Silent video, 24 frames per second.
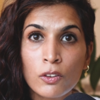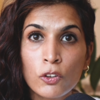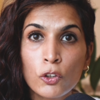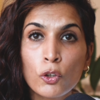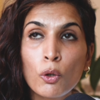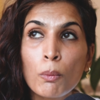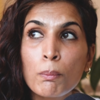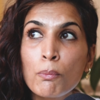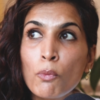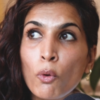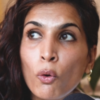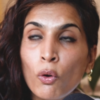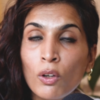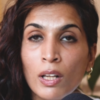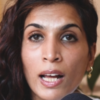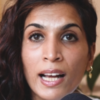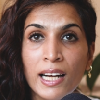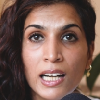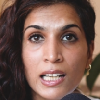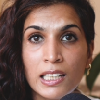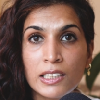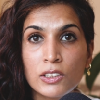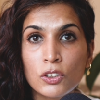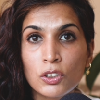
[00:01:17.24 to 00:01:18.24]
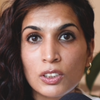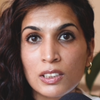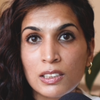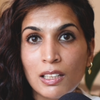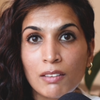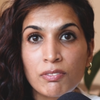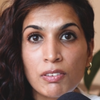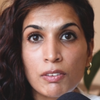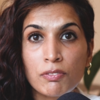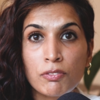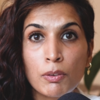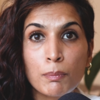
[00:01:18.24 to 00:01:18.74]
you're more likely to
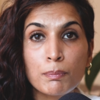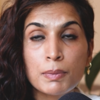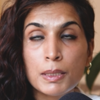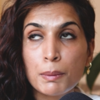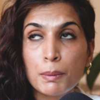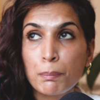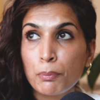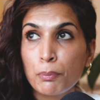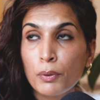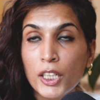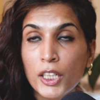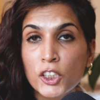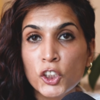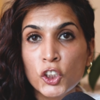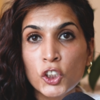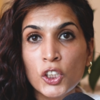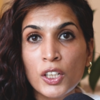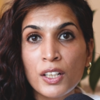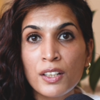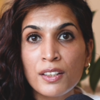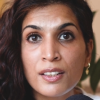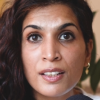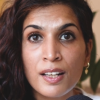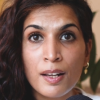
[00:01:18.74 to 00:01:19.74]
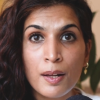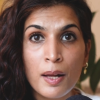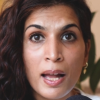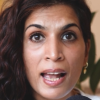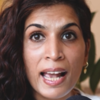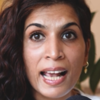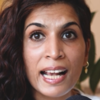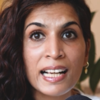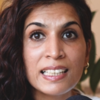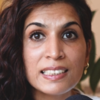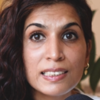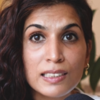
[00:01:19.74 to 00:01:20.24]
suffer from depression,
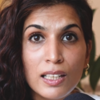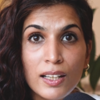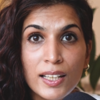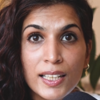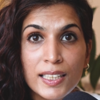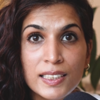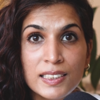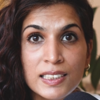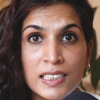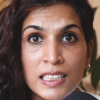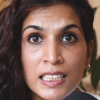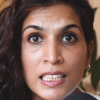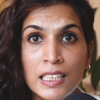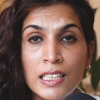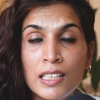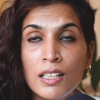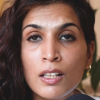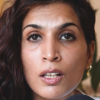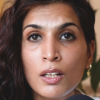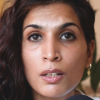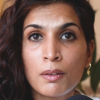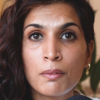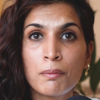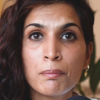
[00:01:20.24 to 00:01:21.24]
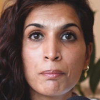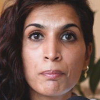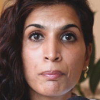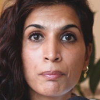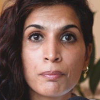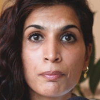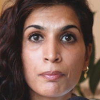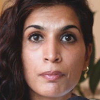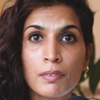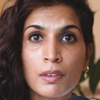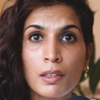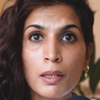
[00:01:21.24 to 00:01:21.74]
anxiety,
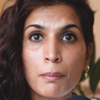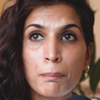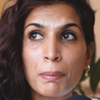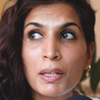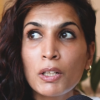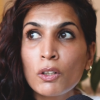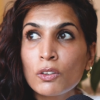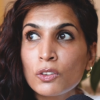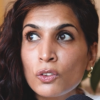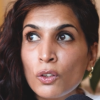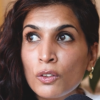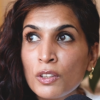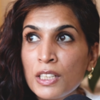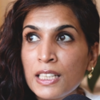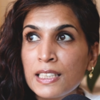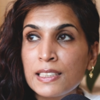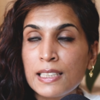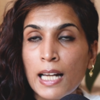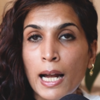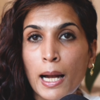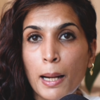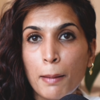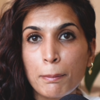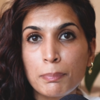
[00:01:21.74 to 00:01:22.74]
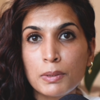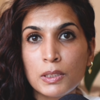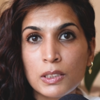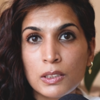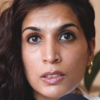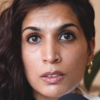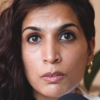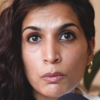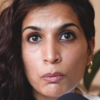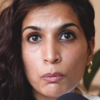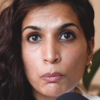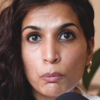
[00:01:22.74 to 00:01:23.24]
because on these
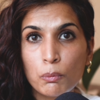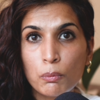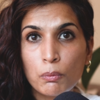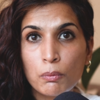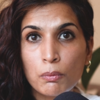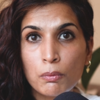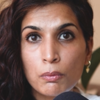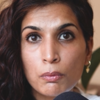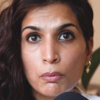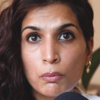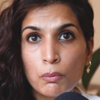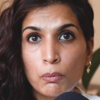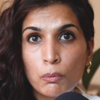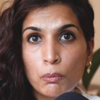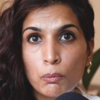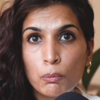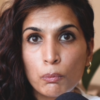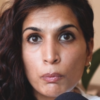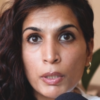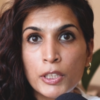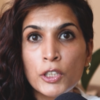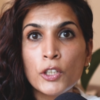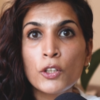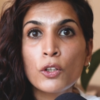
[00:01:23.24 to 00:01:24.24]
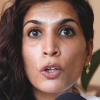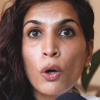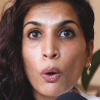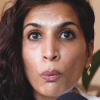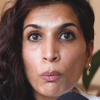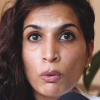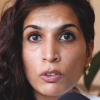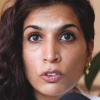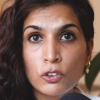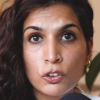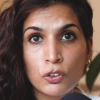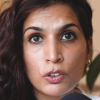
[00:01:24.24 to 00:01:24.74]
apps, when you
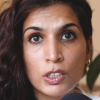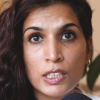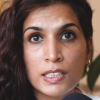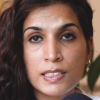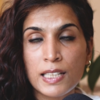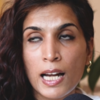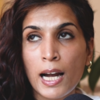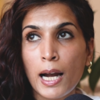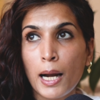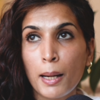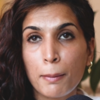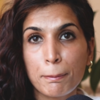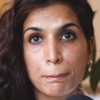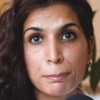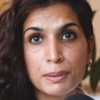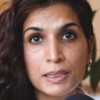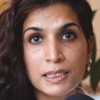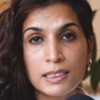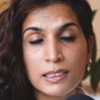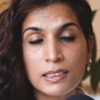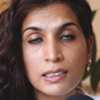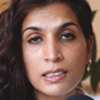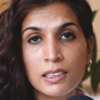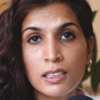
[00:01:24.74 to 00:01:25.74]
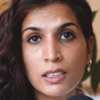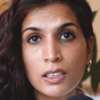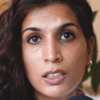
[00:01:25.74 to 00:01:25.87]
go onto these apps,